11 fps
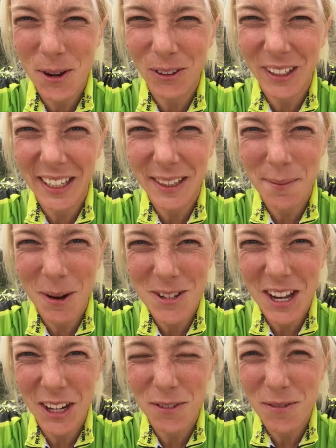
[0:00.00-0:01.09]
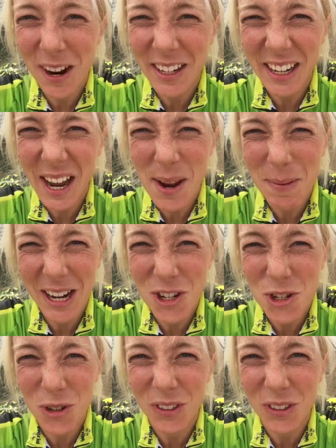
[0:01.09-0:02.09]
on getting the most out of your rudder and making sure